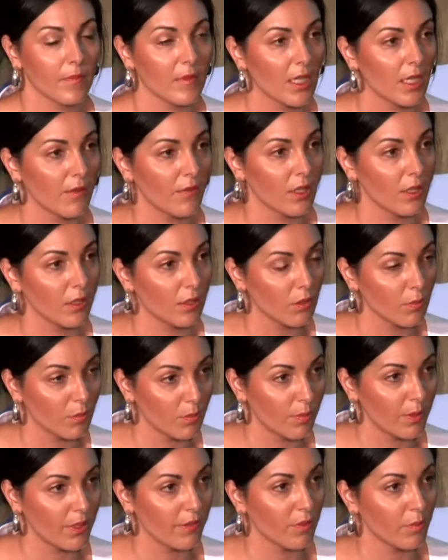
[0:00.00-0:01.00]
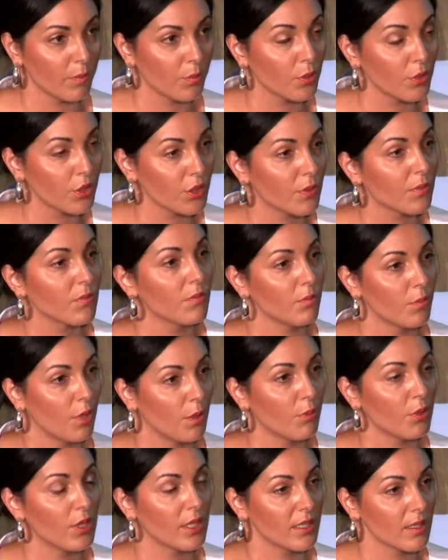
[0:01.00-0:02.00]
give it a little bit of a push by
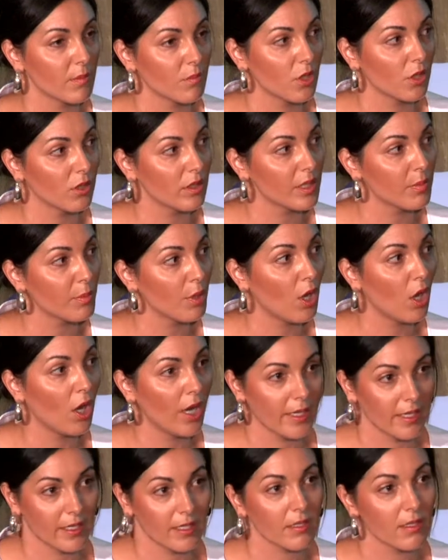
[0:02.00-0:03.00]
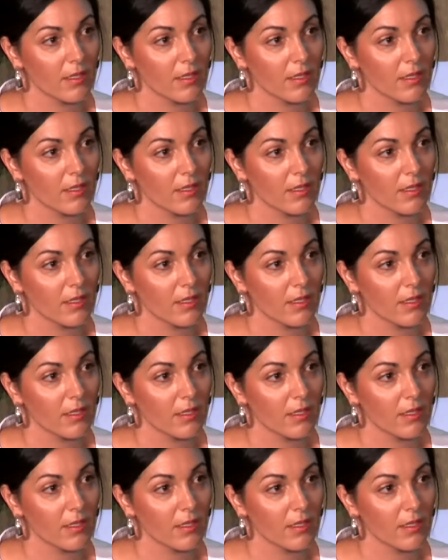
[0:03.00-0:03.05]
putting some dollars behind it.